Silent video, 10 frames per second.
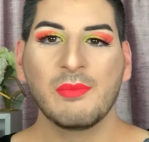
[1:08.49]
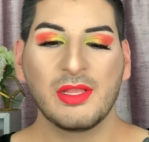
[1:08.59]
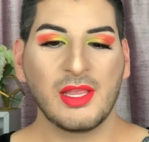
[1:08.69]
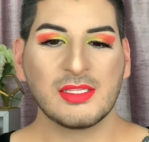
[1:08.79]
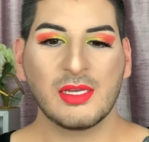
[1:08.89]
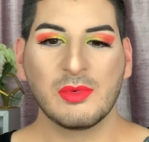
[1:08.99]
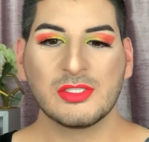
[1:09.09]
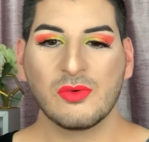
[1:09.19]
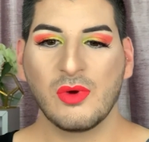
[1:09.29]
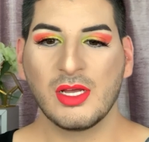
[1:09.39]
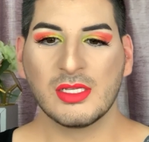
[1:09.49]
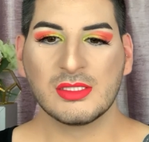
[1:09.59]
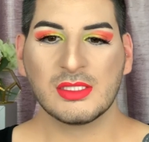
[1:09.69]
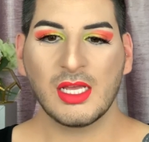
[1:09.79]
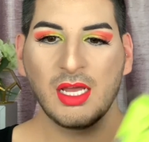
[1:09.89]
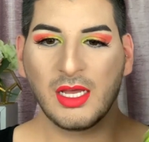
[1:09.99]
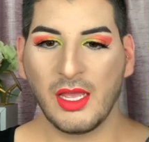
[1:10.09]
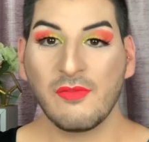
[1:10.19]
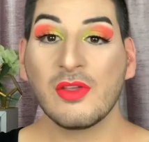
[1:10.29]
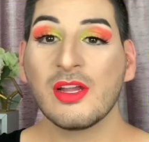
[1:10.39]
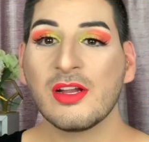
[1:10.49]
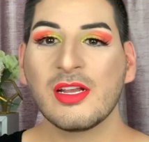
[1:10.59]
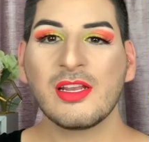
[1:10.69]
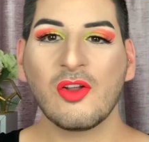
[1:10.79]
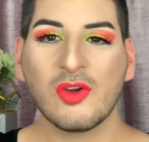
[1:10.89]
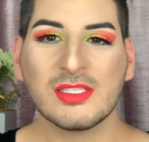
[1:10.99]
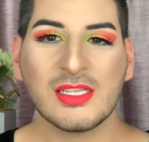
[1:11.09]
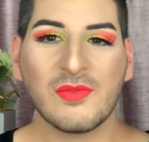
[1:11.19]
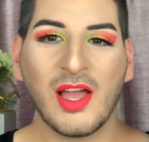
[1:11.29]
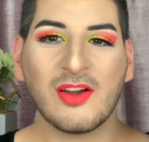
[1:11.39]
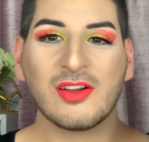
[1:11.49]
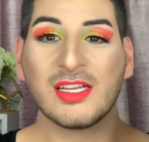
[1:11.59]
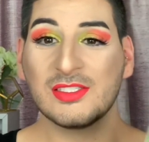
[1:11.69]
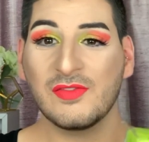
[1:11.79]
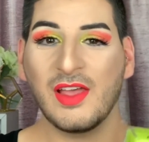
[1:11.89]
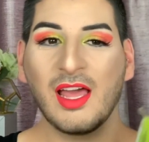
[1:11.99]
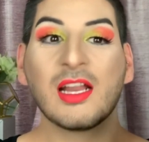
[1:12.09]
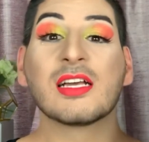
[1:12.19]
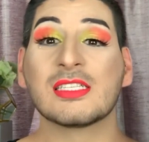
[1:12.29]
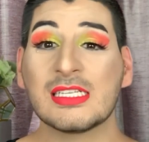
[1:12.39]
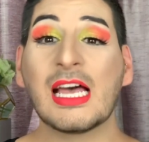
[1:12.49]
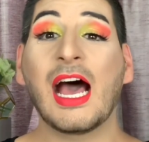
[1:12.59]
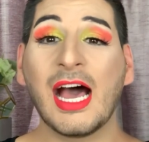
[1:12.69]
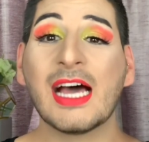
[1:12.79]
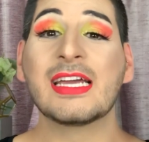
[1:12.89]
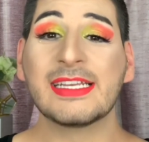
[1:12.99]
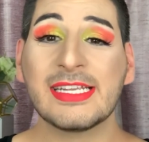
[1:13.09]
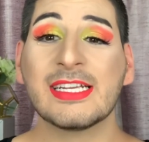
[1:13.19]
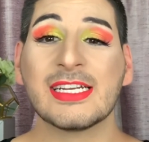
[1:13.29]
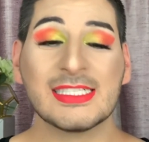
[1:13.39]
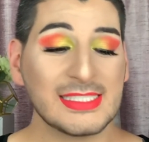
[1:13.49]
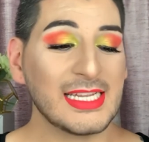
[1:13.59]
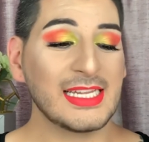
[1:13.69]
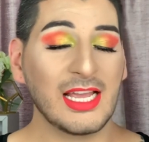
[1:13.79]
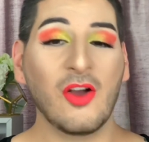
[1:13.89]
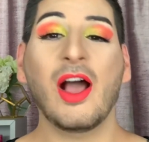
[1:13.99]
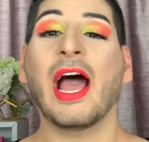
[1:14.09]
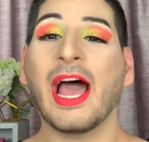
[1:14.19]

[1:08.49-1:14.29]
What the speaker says: That's how much it was. If you hear any noise in the background, it's a fan because it's hot in here in San Diego.